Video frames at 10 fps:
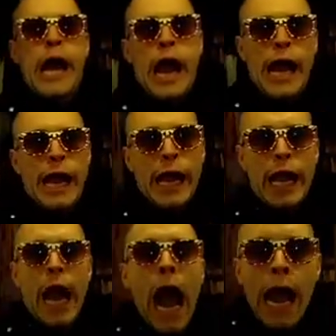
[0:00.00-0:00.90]
I
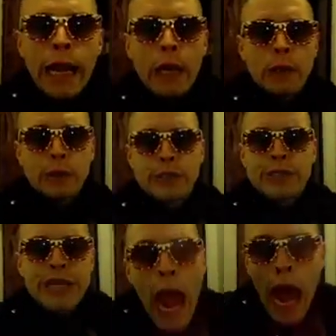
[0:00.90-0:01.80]
ain't got no
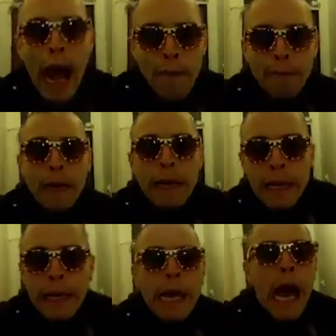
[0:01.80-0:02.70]
job.
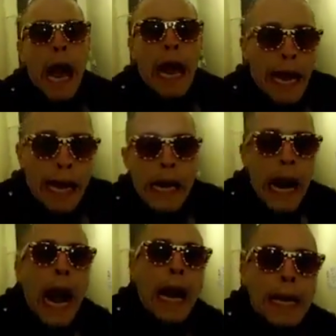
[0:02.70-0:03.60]
I ain't
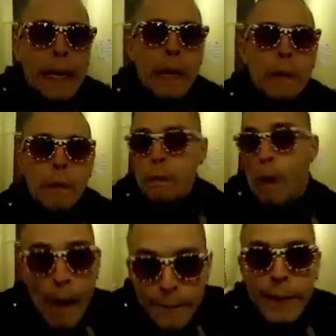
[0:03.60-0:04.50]
got no
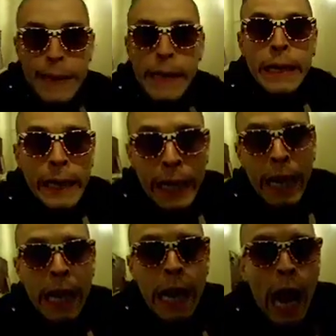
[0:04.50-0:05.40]
woman.
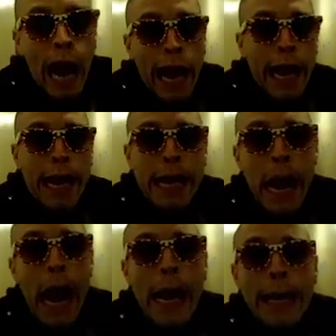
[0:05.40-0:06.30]
I ain't
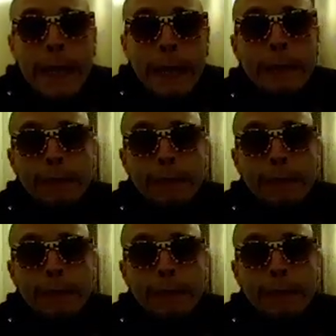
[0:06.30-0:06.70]
got no